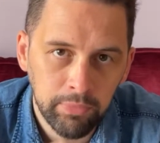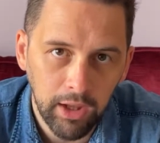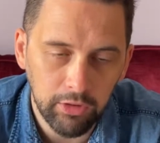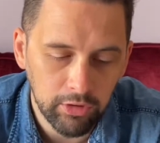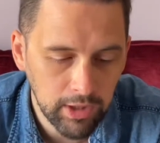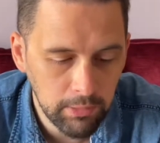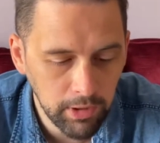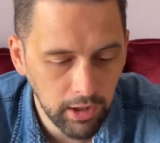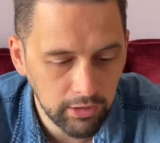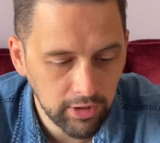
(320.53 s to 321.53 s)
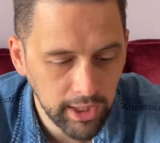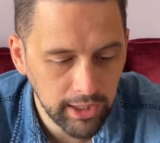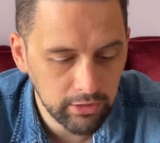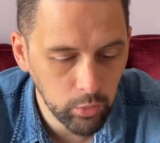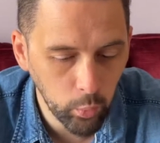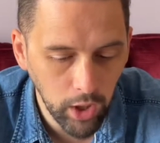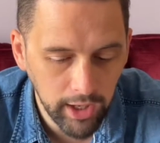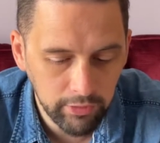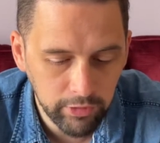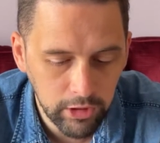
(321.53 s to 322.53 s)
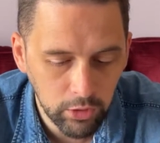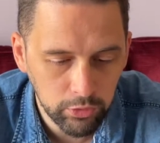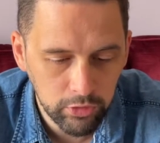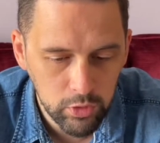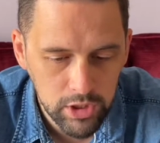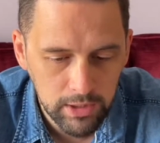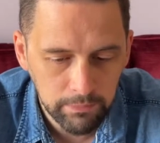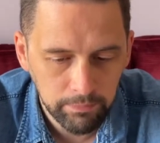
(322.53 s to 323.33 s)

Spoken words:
and just keep going until I get to Y for Yo Sushi.